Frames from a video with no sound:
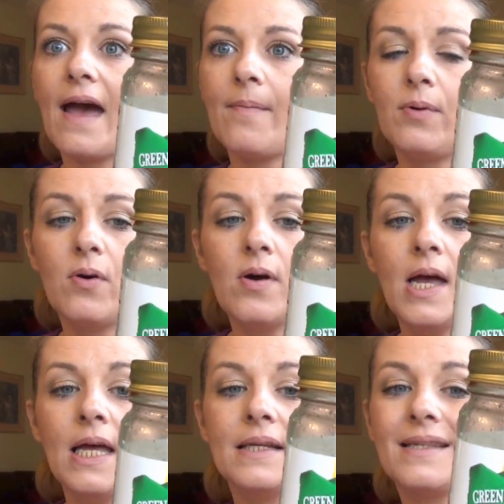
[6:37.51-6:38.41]
apple
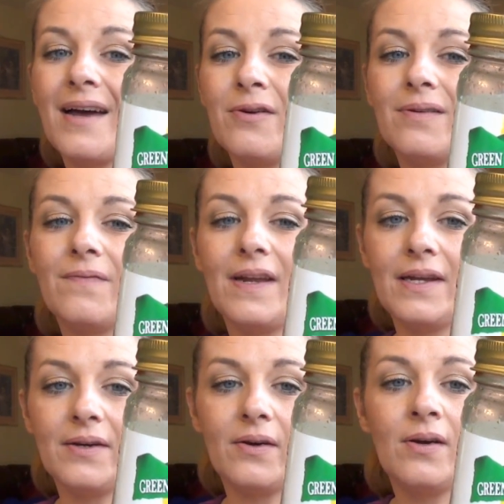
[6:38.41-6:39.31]
cider
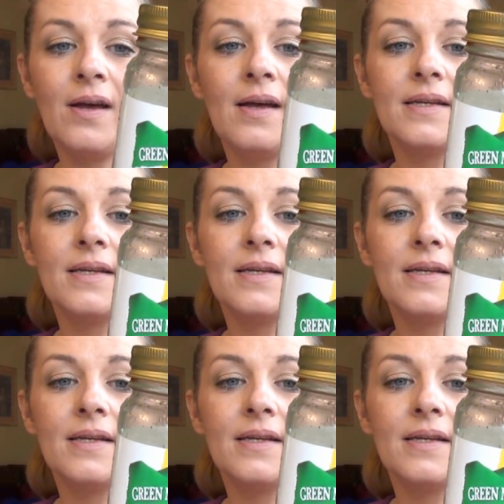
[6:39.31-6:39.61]
vinegar,